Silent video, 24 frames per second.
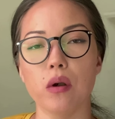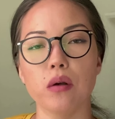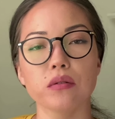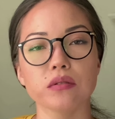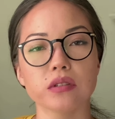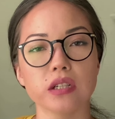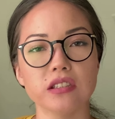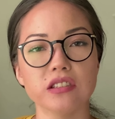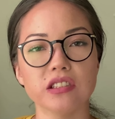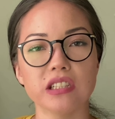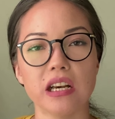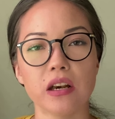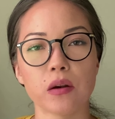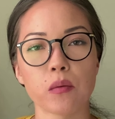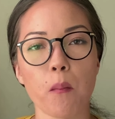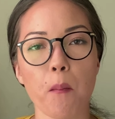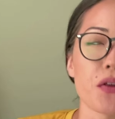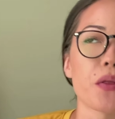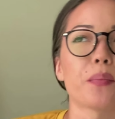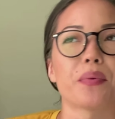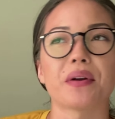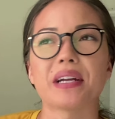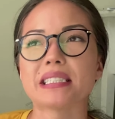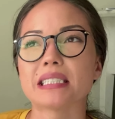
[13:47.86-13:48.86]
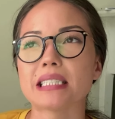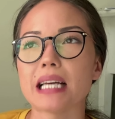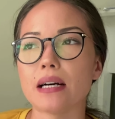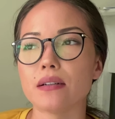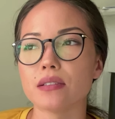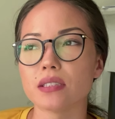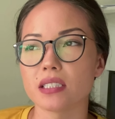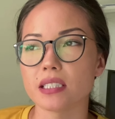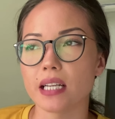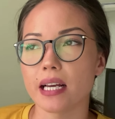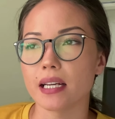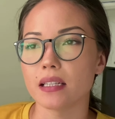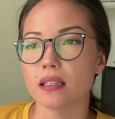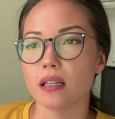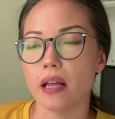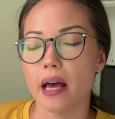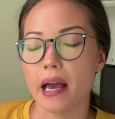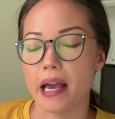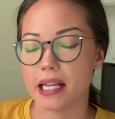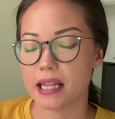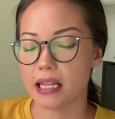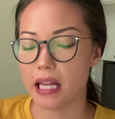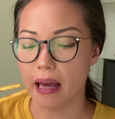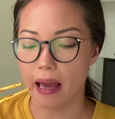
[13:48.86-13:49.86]
what was I saying? So the breakdown said
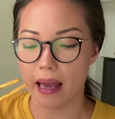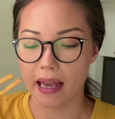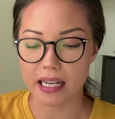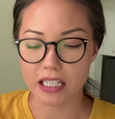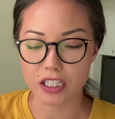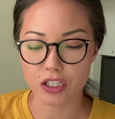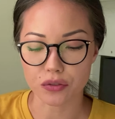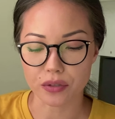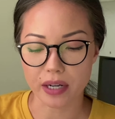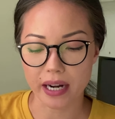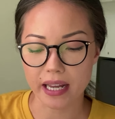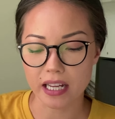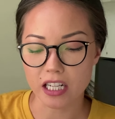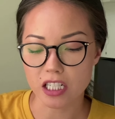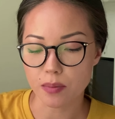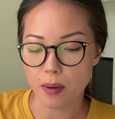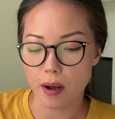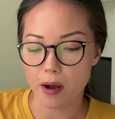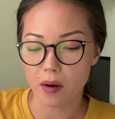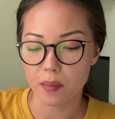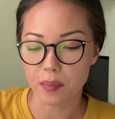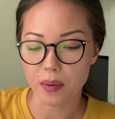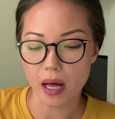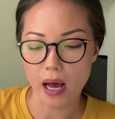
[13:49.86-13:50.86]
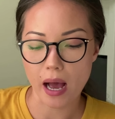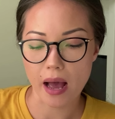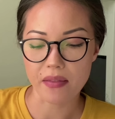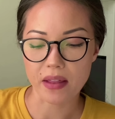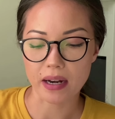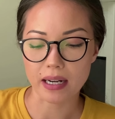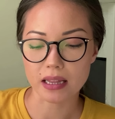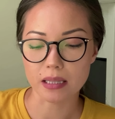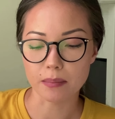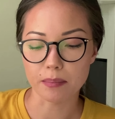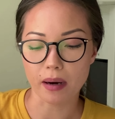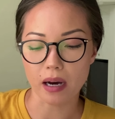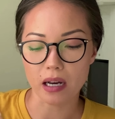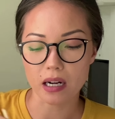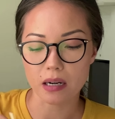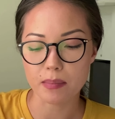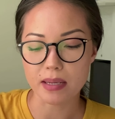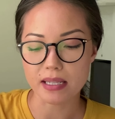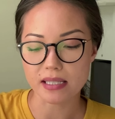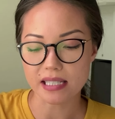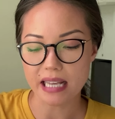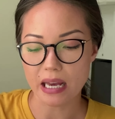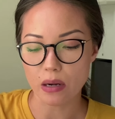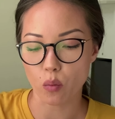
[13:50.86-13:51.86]
like the age range, blah, blah, blah, and then at the bottom
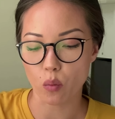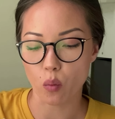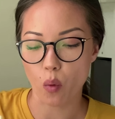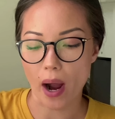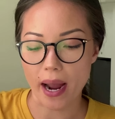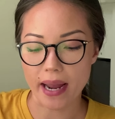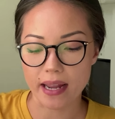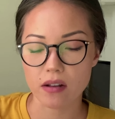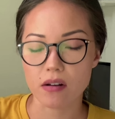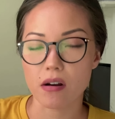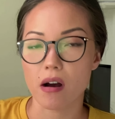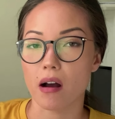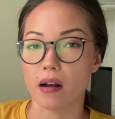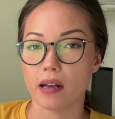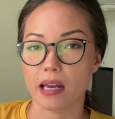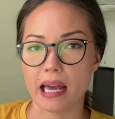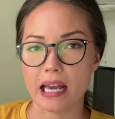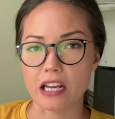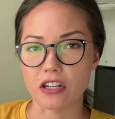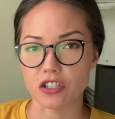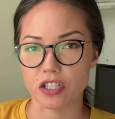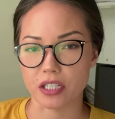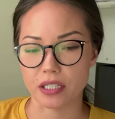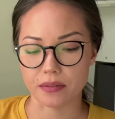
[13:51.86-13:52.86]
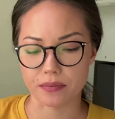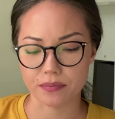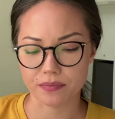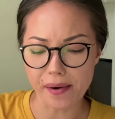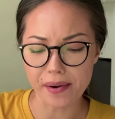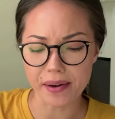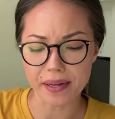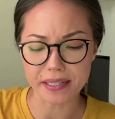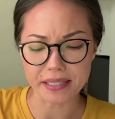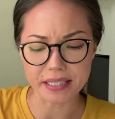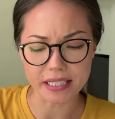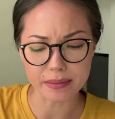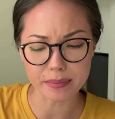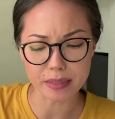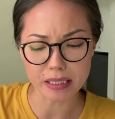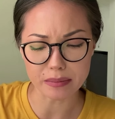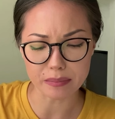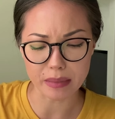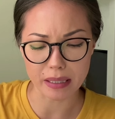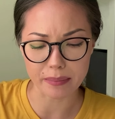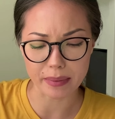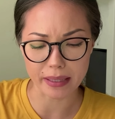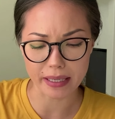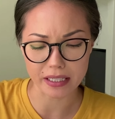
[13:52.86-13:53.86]
it said white Caucasian. And I emailed
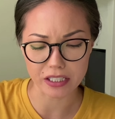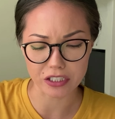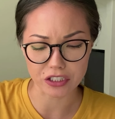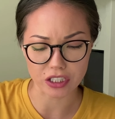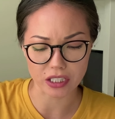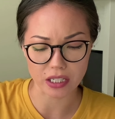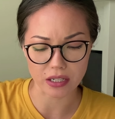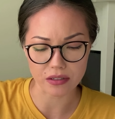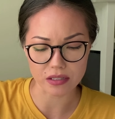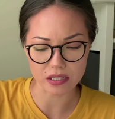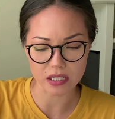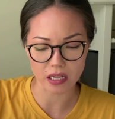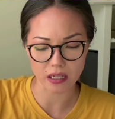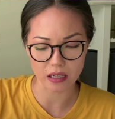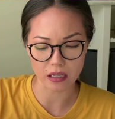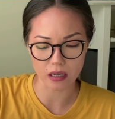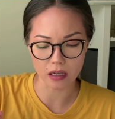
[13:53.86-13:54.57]
my manager and I was like,